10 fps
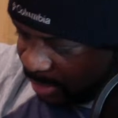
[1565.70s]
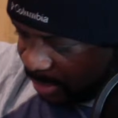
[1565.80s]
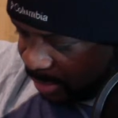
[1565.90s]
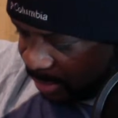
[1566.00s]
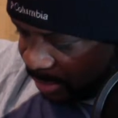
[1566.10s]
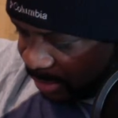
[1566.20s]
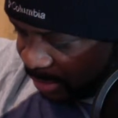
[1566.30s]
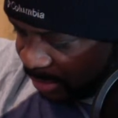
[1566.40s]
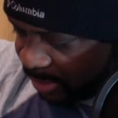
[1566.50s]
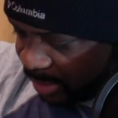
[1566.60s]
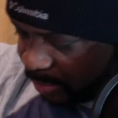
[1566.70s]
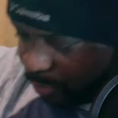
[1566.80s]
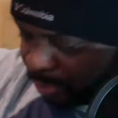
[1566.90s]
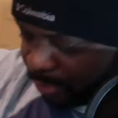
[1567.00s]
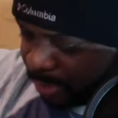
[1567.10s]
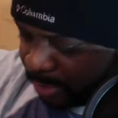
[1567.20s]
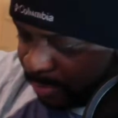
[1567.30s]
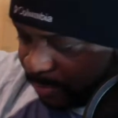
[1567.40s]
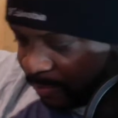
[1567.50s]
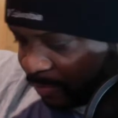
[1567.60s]
It just says January
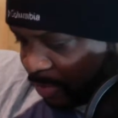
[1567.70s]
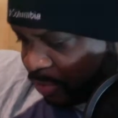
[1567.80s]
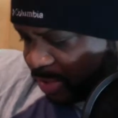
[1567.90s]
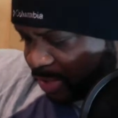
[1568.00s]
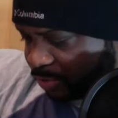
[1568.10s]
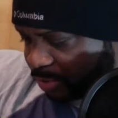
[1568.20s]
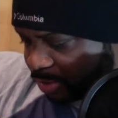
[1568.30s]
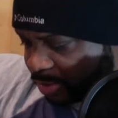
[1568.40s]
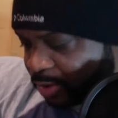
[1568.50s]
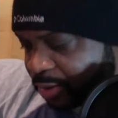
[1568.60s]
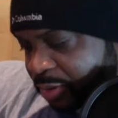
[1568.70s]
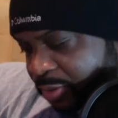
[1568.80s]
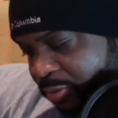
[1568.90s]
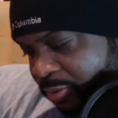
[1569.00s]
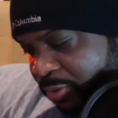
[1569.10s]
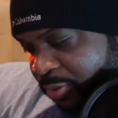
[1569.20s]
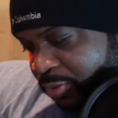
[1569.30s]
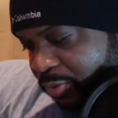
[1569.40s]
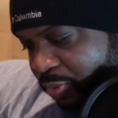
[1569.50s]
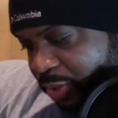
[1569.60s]
12th.
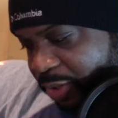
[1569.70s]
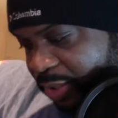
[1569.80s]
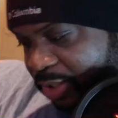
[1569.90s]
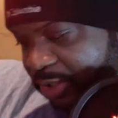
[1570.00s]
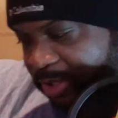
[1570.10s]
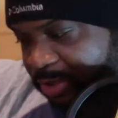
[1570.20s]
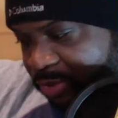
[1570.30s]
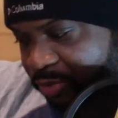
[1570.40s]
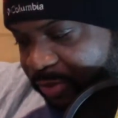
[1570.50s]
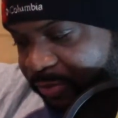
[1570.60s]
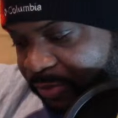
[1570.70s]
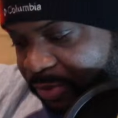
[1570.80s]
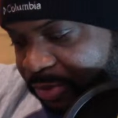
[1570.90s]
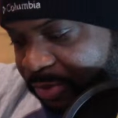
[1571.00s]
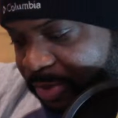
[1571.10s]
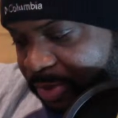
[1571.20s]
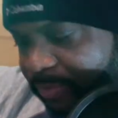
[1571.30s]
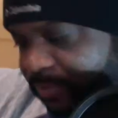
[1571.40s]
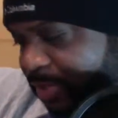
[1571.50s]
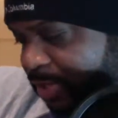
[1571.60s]
I keep saying the 21st, but
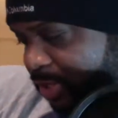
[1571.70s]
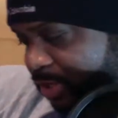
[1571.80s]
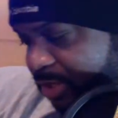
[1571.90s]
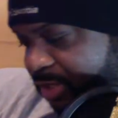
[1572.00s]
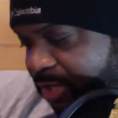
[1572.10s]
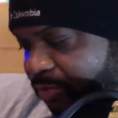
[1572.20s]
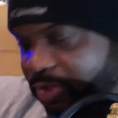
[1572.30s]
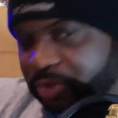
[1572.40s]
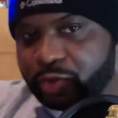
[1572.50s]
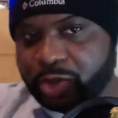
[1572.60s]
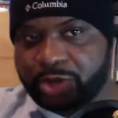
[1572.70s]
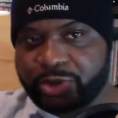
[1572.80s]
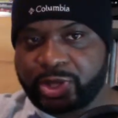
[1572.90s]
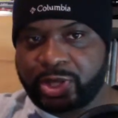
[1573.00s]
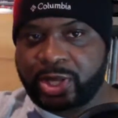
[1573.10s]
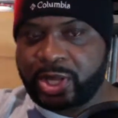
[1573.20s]
I guess it's January 12th.